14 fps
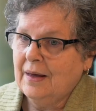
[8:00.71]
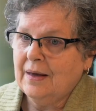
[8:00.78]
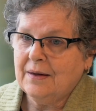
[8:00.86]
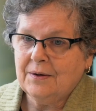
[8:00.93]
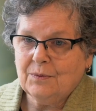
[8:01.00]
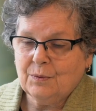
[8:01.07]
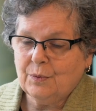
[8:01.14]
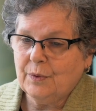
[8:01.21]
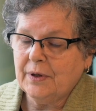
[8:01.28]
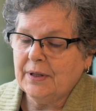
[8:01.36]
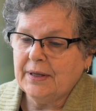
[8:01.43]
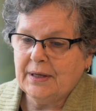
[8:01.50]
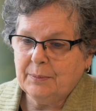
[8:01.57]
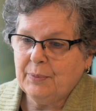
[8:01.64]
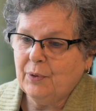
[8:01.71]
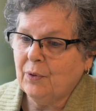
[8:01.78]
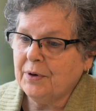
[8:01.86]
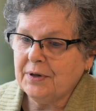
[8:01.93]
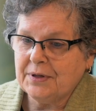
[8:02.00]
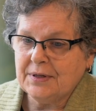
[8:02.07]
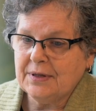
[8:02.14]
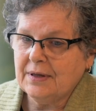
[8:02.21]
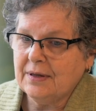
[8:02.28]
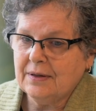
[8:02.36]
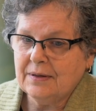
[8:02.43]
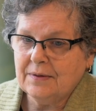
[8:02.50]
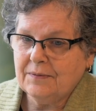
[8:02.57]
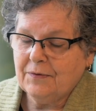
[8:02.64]
And really important
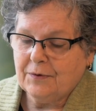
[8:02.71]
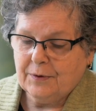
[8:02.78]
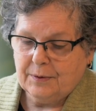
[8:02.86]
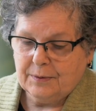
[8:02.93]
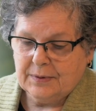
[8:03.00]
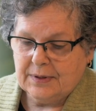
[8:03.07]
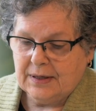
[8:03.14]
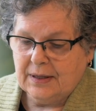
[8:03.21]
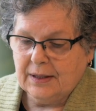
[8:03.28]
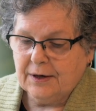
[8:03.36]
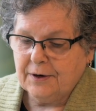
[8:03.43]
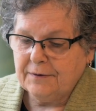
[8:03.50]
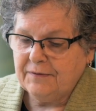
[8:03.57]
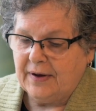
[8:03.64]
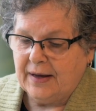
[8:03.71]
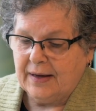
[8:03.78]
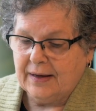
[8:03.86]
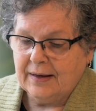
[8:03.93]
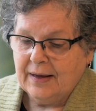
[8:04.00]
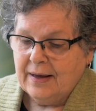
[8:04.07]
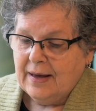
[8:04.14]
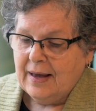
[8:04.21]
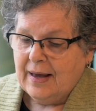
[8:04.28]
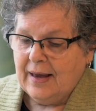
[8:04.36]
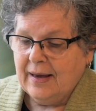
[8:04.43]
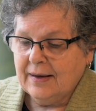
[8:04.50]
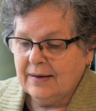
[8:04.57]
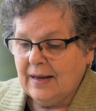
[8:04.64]
for clarifying.
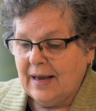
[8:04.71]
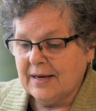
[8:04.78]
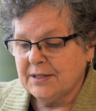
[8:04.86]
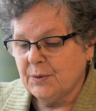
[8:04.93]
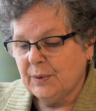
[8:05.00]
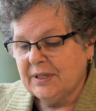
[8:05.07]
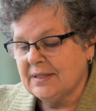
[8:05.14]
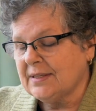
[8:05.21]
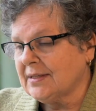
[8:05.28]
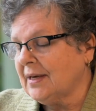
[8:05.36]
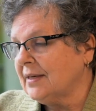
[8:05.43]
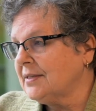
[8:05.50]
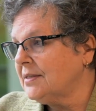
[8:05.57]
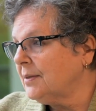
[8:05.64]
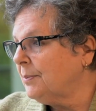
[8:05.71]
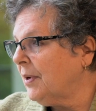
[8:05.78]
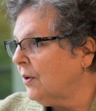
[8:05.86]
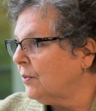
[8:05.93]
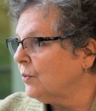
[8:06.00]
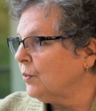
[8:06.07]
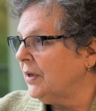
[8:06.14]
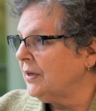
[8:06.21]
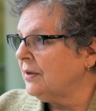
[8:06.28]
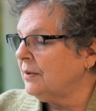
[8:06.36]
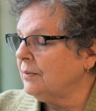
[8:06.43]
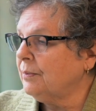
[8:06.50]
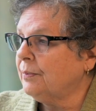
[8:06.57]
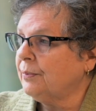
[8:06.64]
And as we discussed about
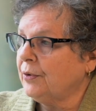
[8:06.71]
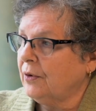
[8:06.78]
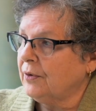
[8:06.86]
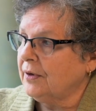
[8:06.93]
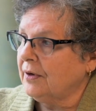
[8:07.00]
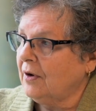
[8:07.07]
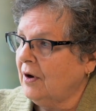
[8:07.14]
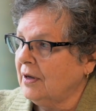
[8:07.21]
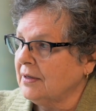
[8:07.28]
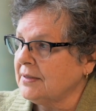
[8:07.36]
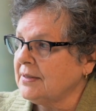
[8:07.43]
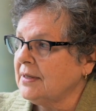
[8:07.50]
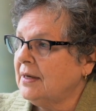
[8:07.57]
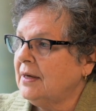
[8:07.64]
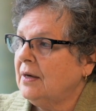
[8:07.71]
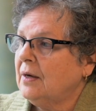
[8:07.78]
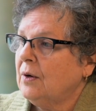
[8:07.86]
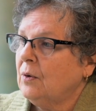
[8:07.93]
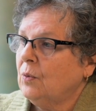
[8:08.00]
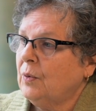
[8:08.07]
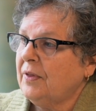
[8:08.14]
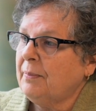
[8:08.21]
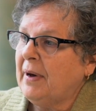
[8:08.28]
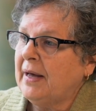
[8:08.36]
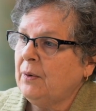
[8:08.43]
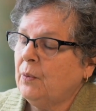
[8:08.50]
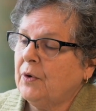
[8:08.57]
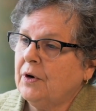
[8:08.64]
written protocols, with
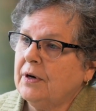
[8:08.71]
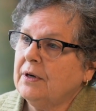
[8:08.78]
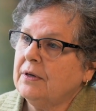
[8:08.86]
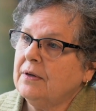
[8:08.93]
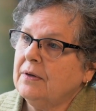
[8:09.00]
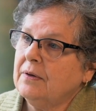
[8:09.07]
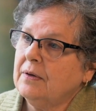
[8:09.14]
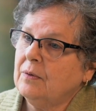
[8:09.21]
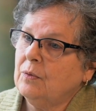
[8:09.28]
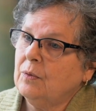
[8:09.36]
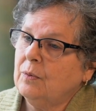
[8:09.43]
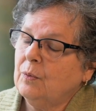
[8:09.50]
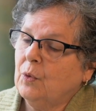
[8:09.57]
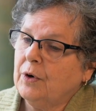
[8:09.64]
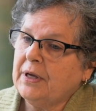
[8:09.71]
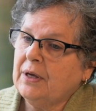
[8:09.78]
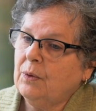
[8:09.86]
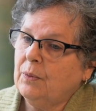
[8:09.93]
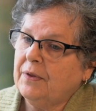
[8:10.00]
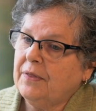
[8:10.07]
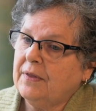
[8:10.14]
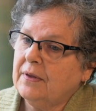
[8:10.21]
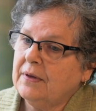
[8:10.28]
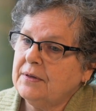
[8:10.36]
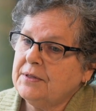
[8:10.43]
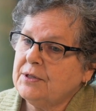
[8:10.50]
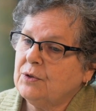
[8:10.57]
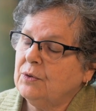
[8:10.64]
my working with
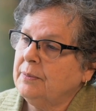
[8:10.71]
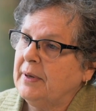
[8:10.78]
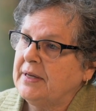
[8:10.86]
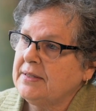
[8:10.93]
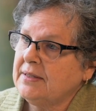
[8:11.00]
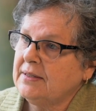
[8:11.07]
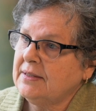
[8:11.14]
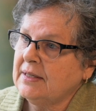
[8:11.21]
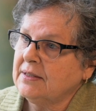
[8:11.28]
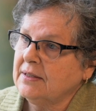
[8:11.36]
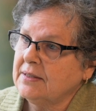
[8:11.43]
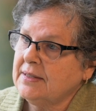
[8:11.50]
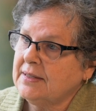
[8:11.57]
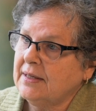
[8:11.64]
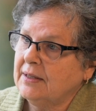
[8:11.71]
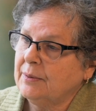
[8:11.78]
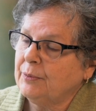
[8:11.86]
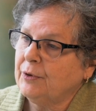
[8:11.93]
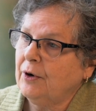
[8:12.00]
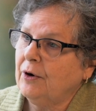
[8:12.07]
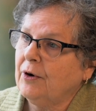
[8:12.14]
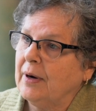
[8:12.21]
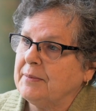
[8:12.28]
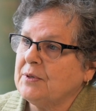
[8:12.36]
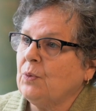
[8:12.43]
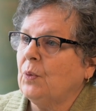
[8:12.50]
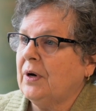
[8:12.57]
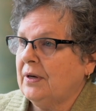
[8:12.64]
school-based dental sealant
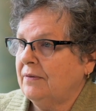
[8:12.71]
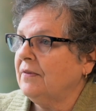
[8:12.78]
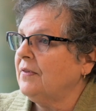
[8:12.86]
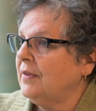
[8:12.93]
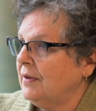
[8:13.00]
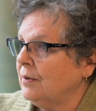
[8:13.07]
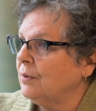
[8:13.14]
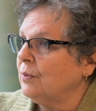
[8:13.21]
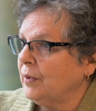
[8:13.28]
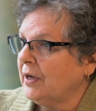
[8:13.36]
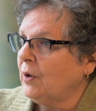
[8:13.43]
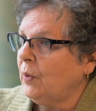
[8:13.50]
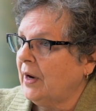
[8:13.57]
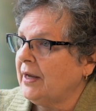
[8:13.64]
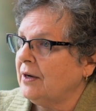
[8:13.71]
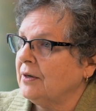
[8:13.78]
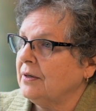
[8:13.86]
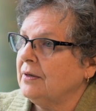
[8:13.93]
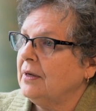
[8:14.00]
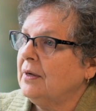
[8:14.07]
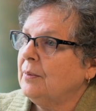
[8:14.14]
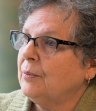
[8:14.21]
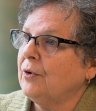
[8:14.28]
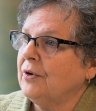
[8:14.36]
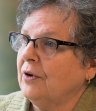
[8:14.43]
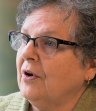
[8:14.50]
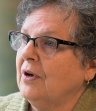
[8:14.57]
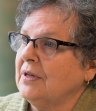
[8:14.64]
programs, one of the required
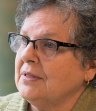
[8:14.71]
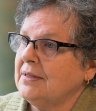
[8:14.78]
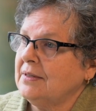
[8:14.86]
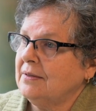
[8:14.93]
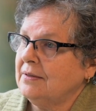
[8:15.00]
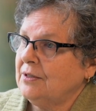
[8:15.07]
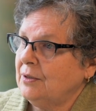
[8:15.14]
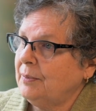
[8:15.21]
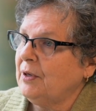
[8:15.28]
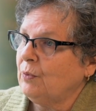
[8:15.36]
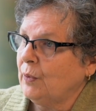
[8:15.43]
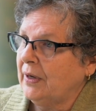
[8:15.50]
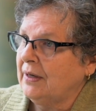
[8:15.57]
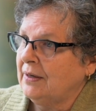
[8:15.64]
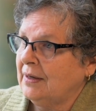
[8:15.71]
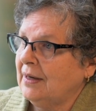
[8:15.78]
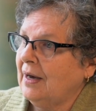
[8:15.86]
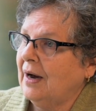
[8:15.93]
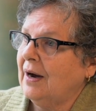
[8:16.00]
protocols to be written